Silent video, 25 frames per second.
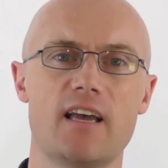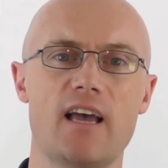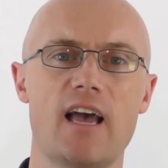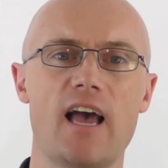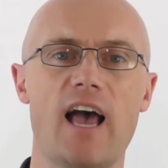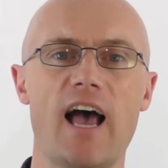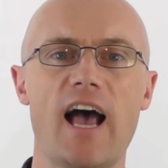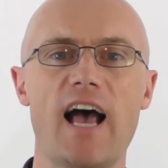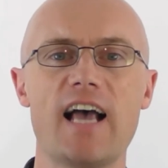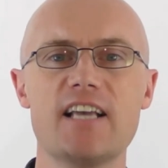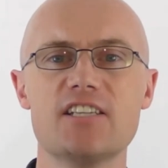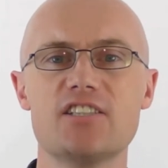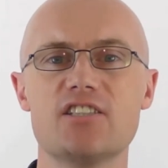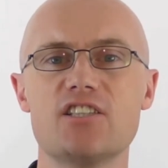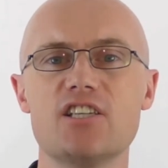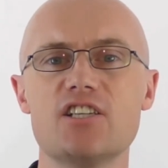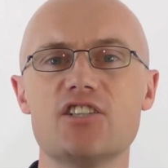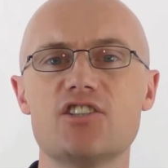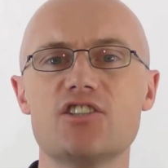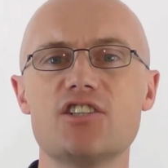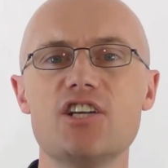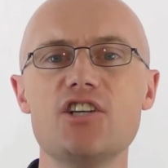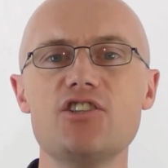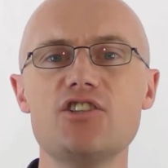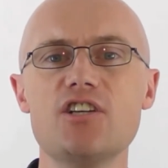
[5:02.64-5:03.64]
as
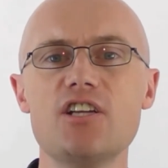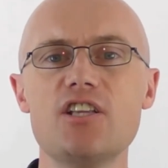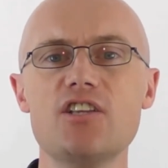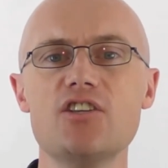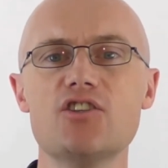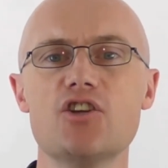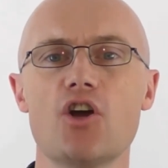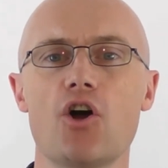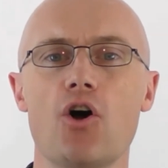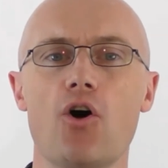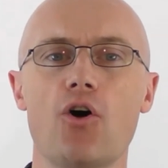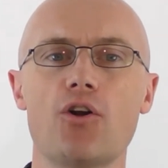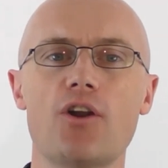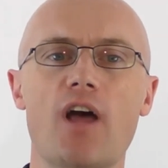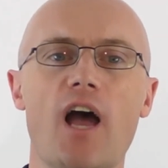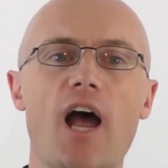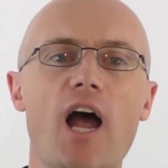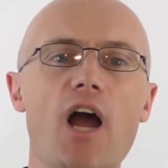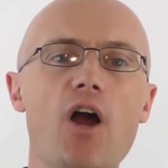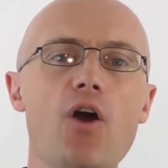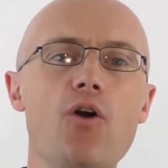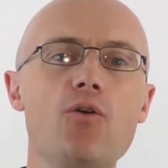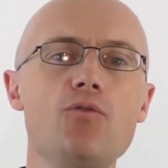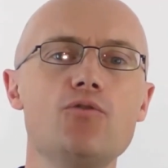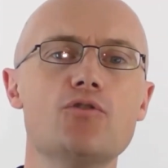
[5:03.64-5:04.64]
decisions on
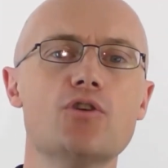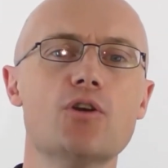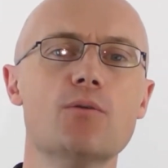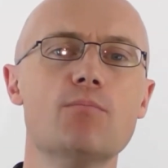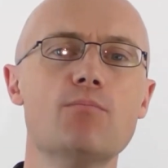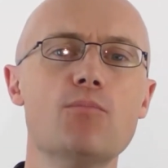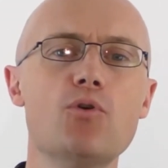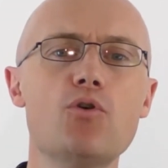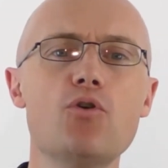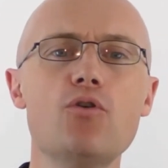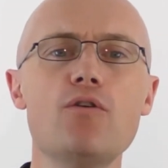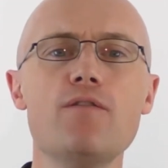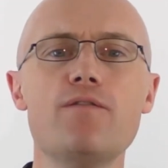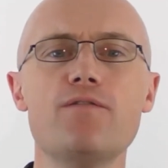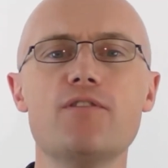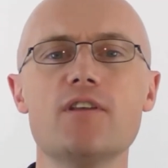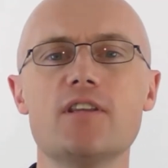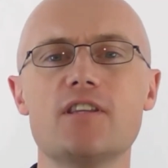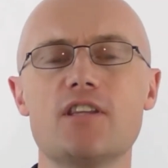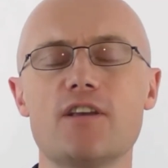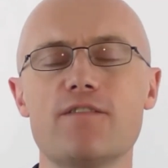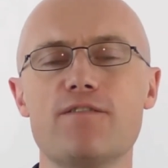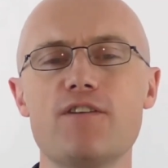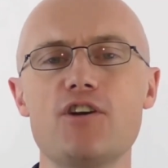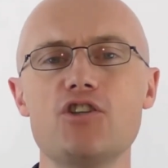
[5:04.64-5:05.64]
how to move the
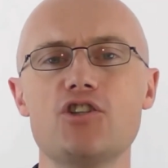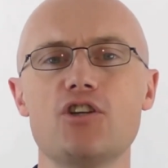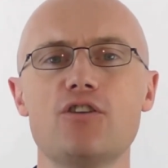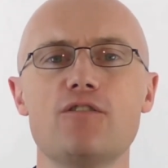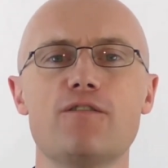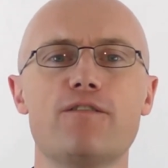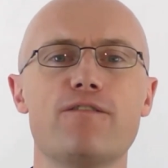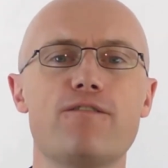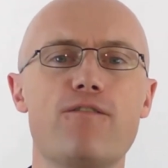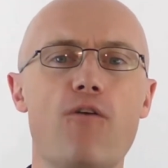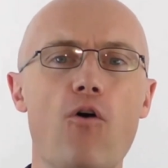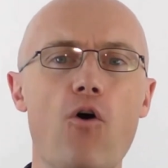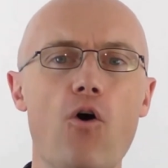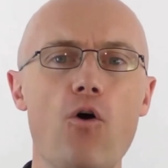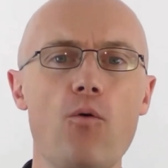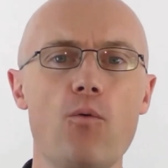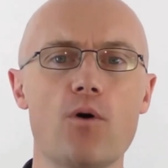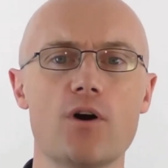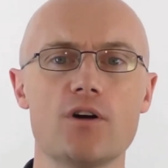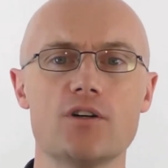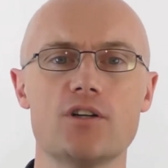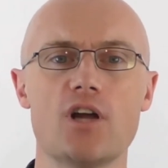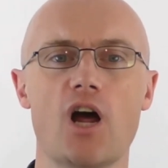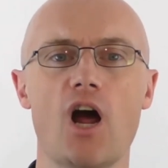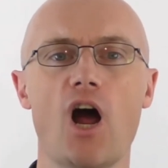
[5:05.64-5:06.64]
division
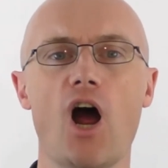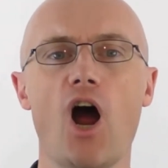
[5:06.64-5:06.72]
forward